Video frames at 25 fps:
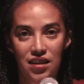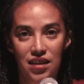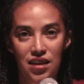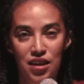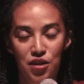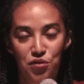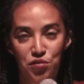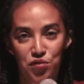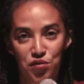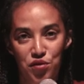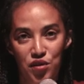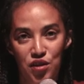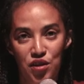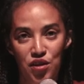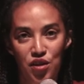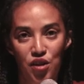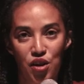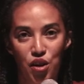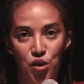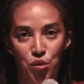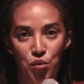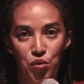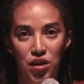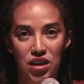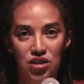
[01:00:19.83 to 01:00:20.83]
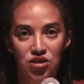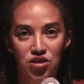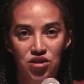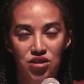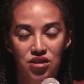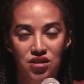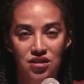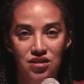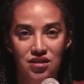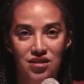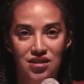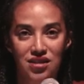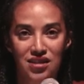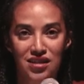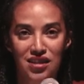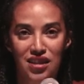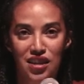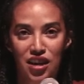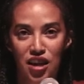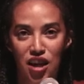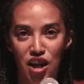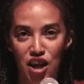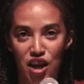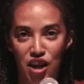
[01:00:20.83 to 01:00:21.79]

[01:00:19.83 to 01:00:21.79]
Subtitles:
different questions,